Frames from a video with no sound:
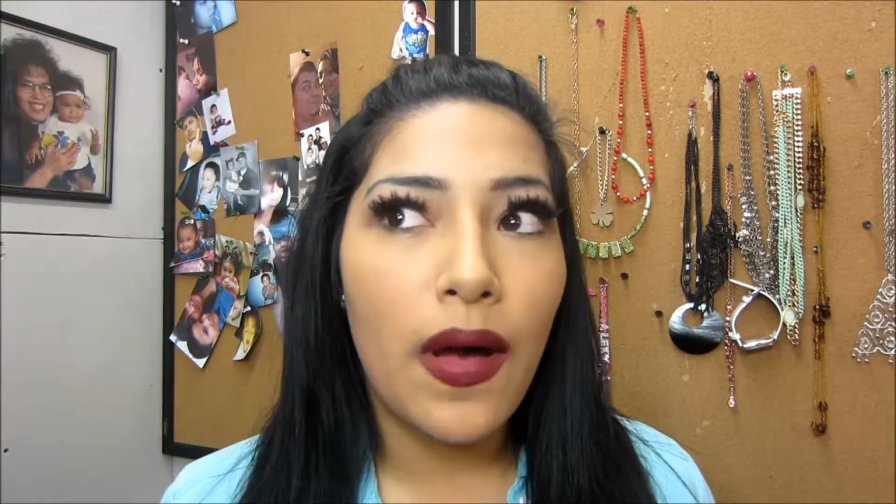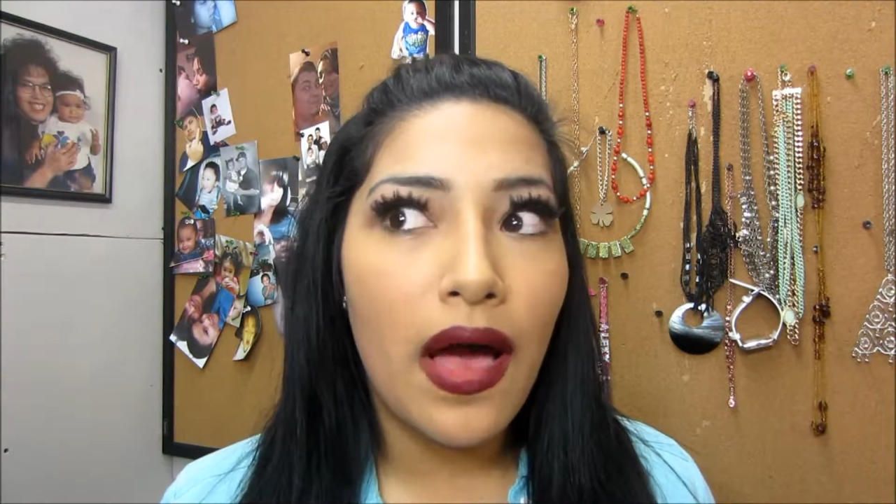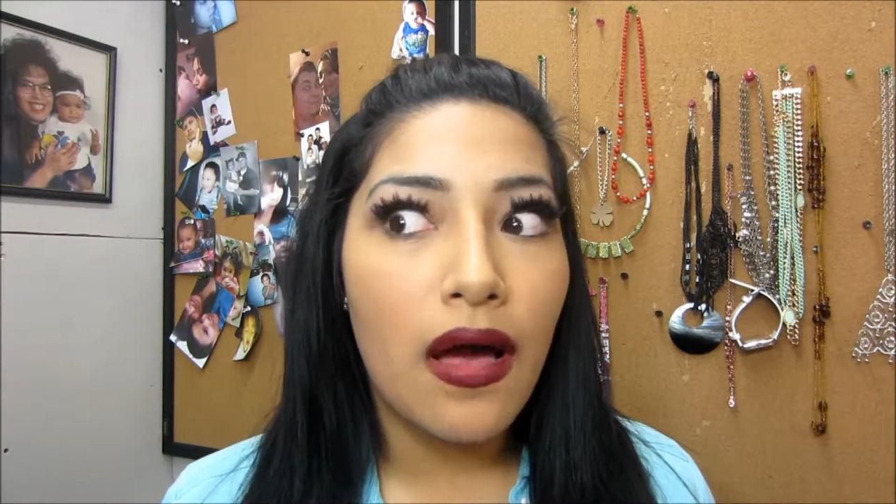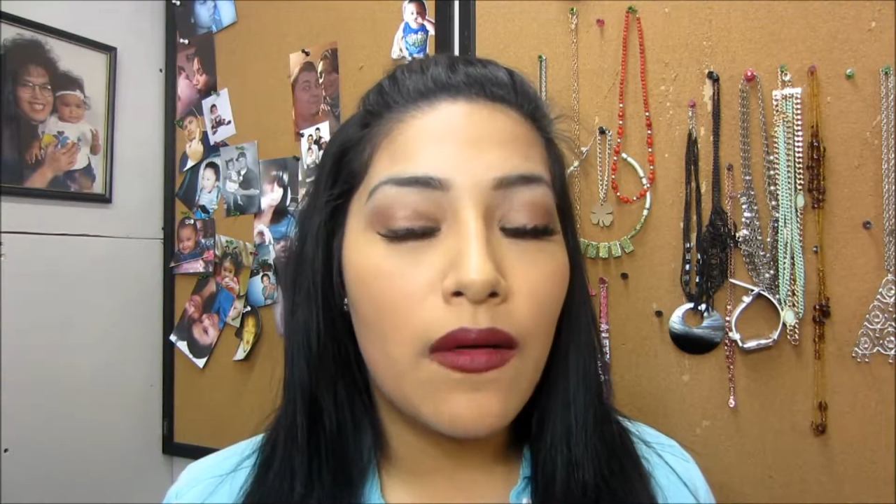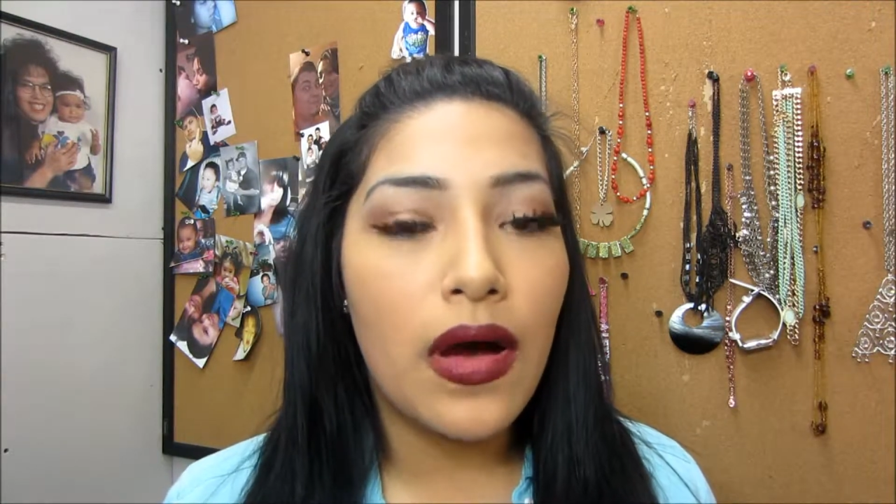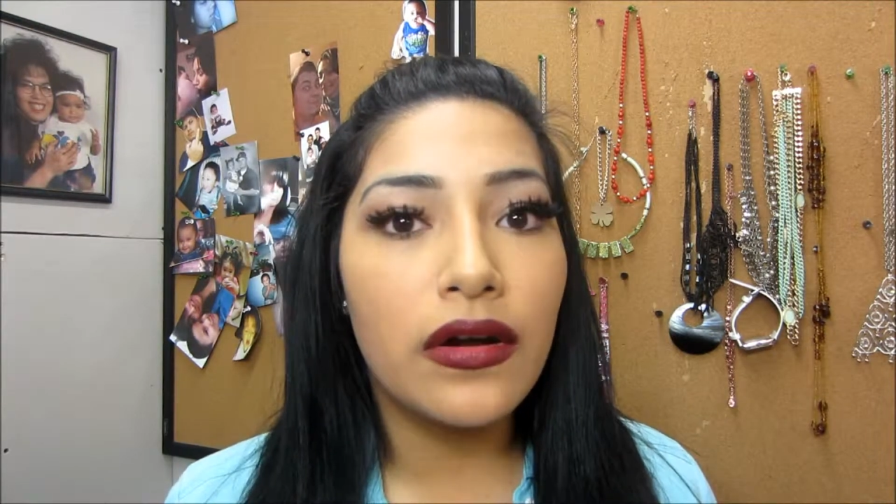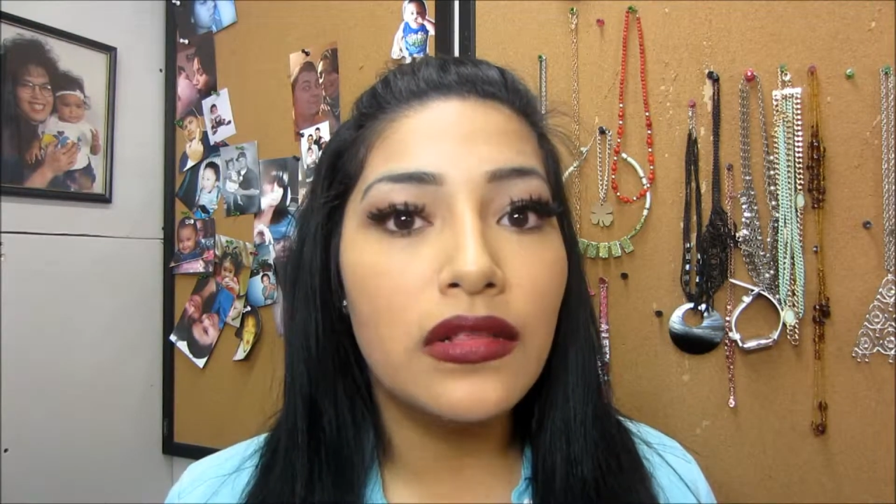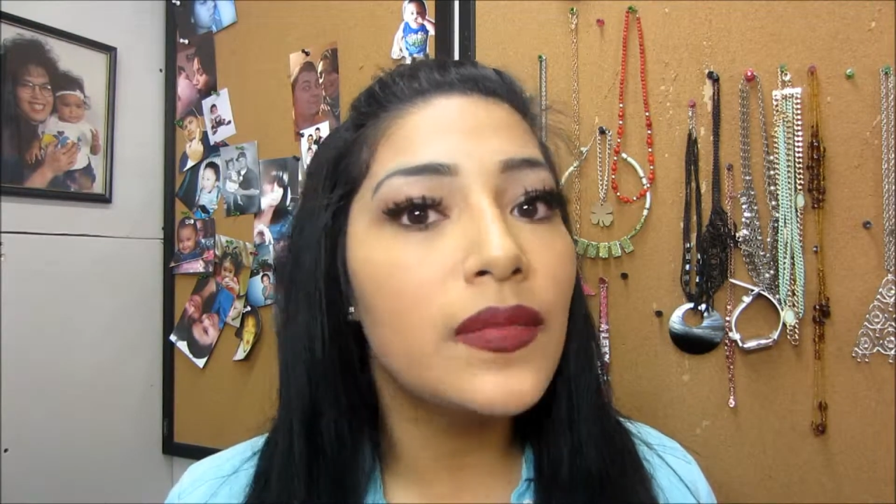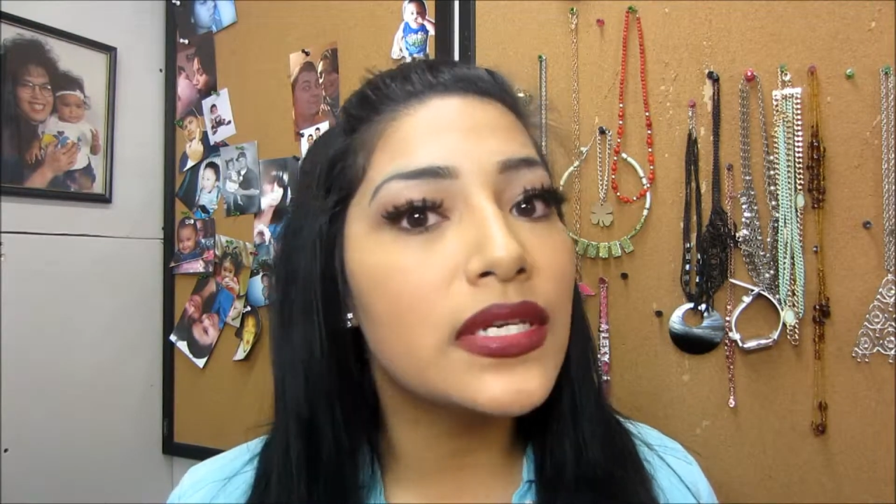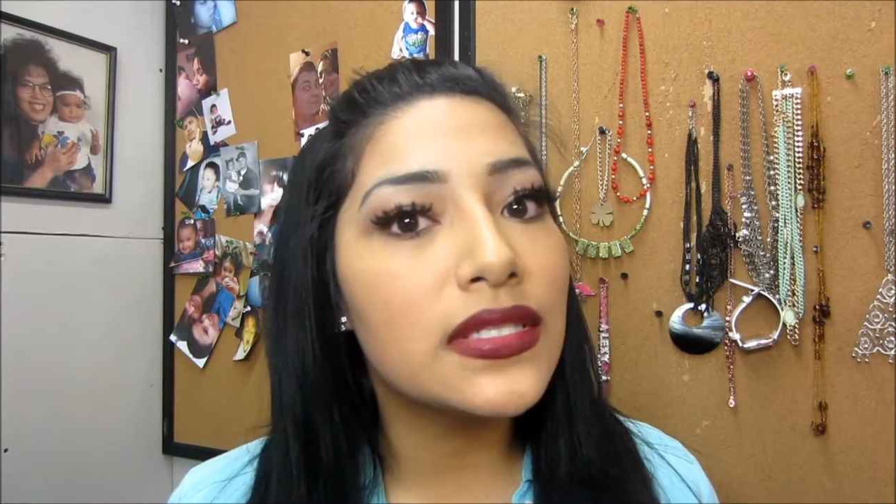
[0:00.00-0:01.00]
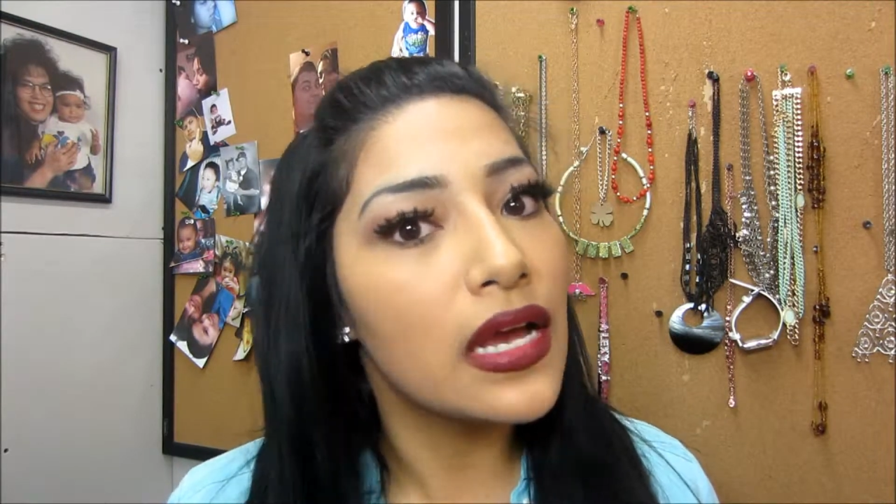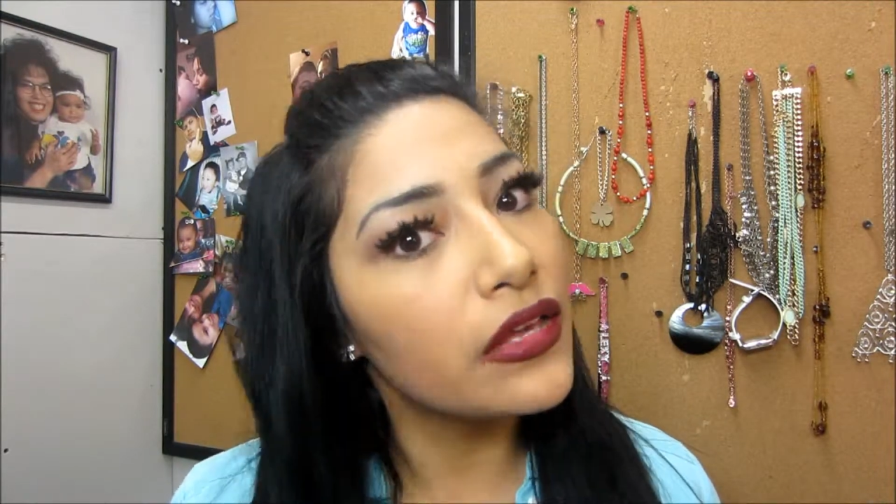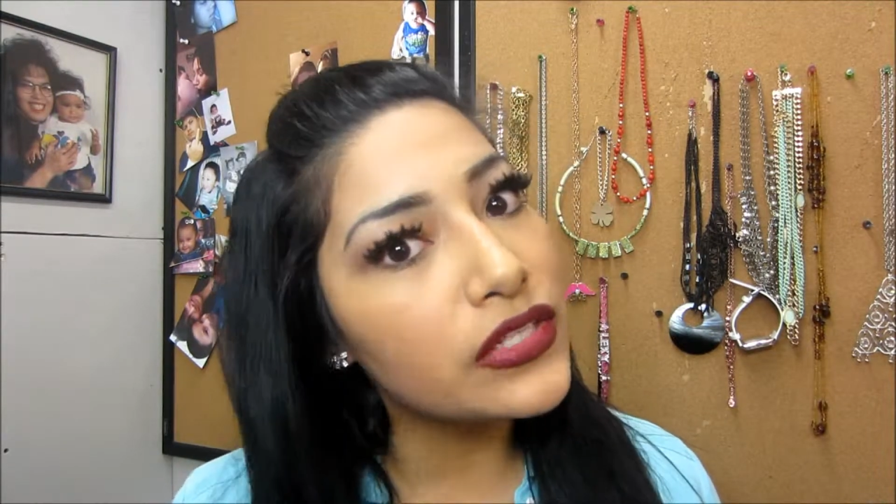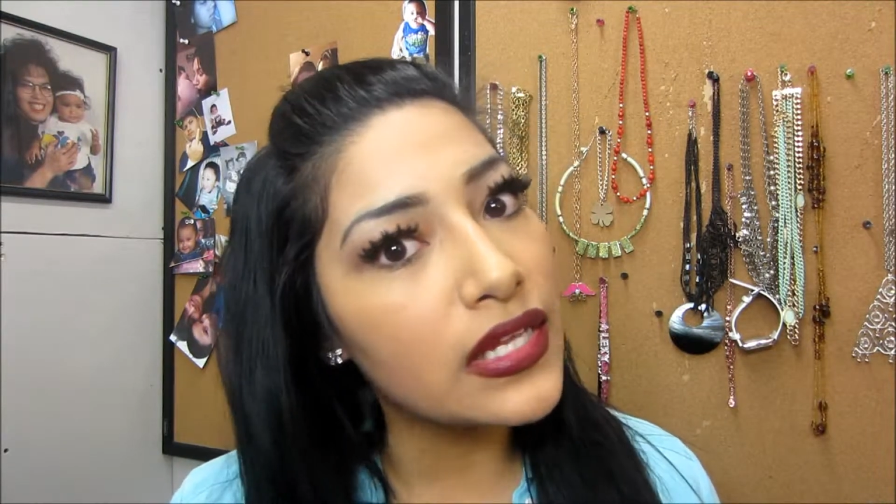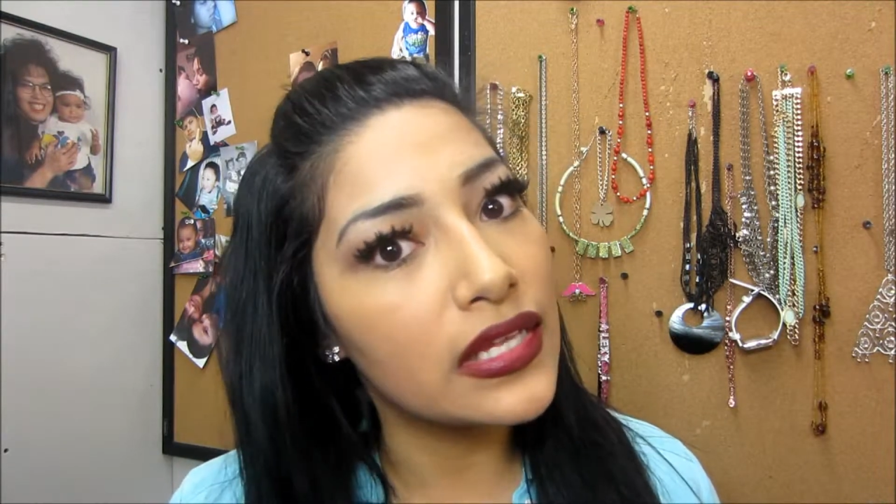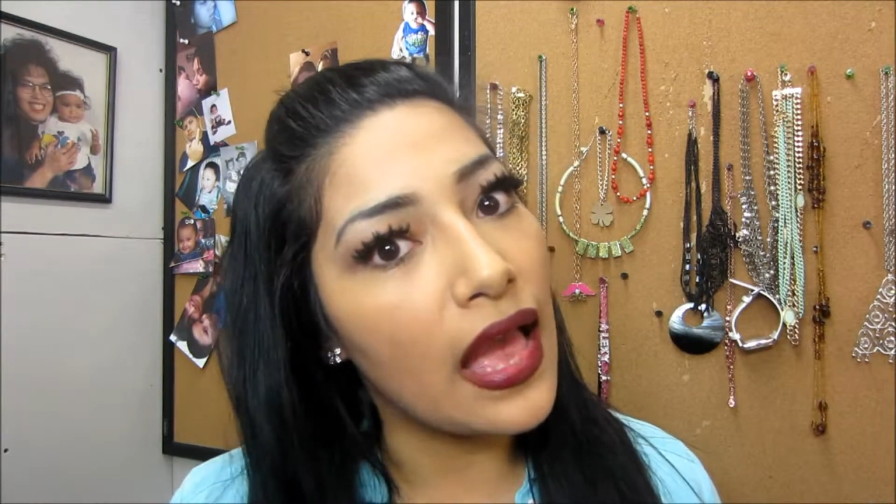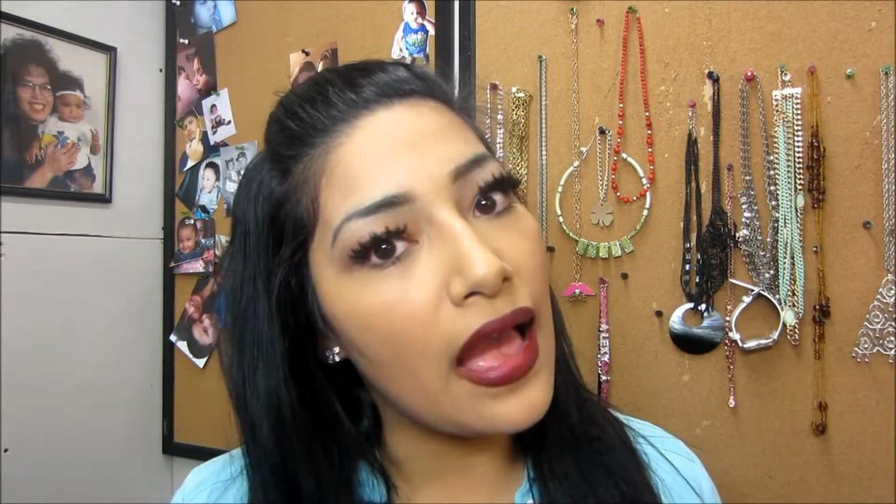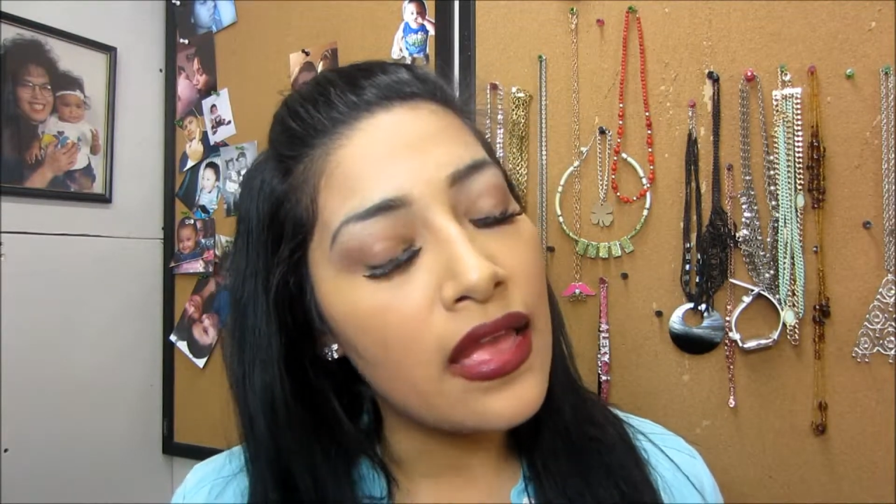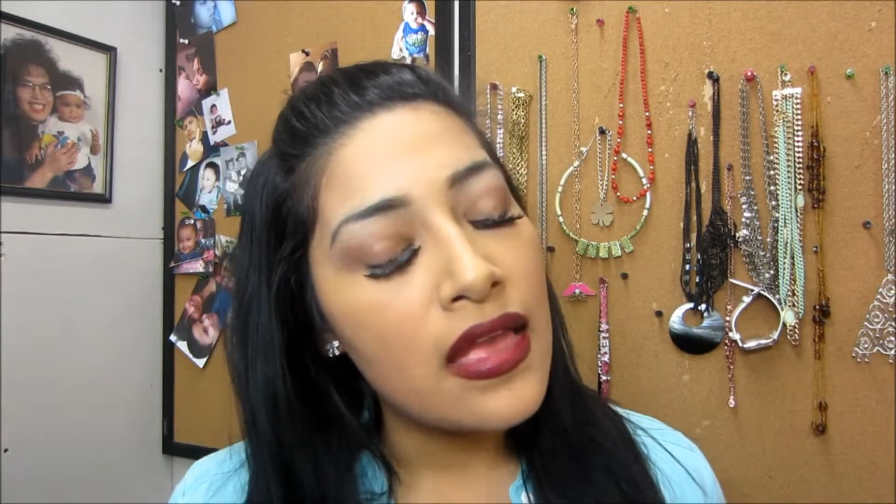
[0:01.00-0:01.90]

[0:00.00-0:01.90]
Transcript: wow, how do they mix the colors like that?